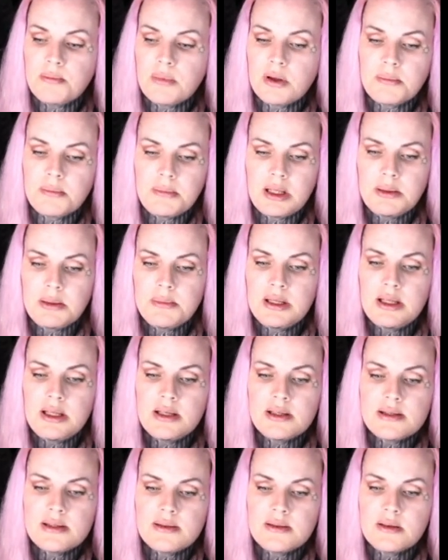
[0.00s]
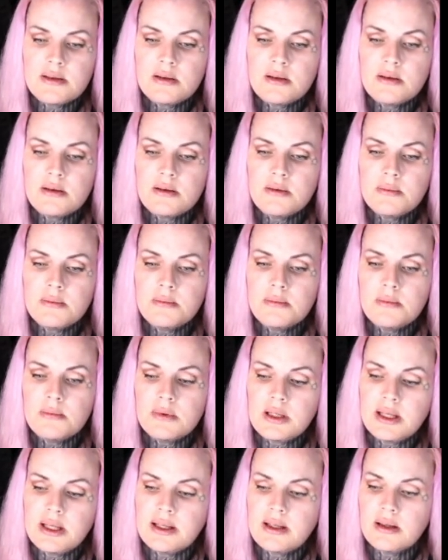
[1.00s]
maybe some
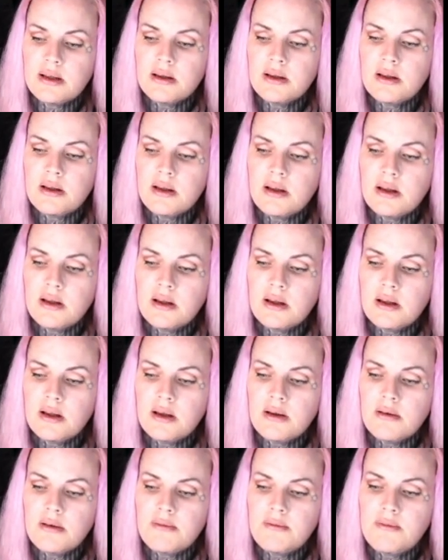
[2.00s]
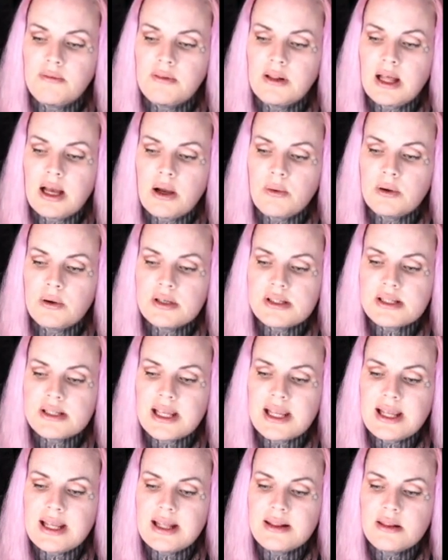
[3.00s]
like flowers
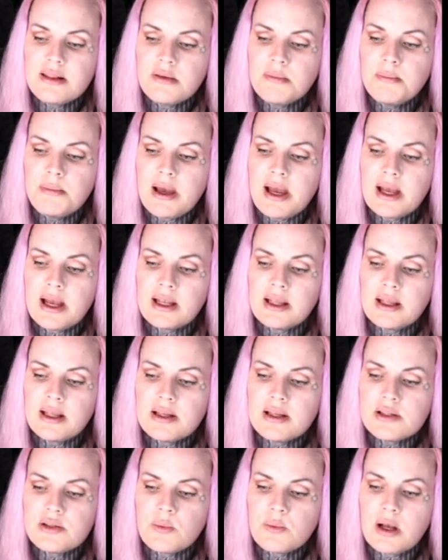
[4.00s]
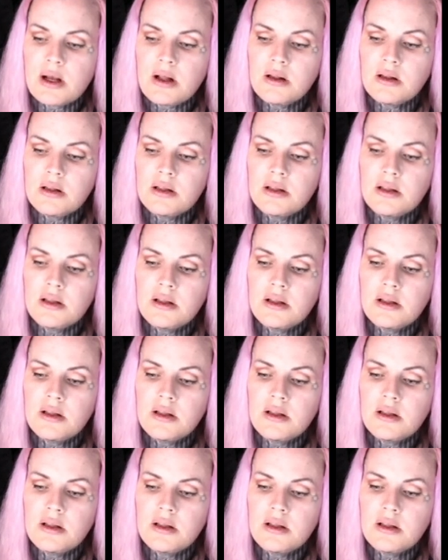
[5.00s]
in the back as well.